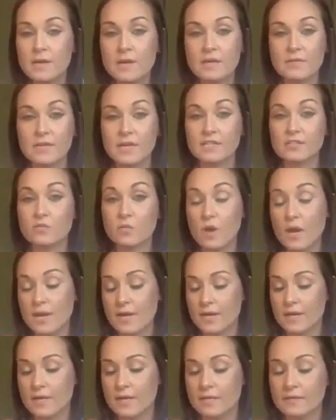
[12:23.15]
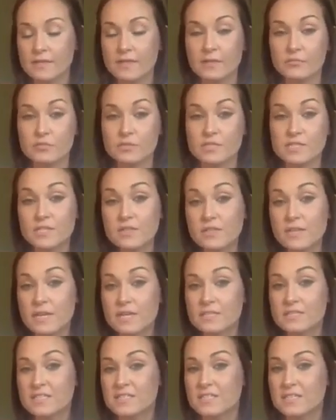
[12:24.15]
That's why I ended up with celiac
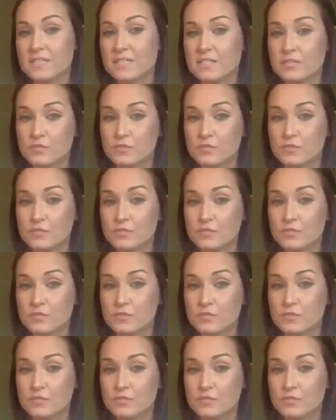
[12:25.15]
disease,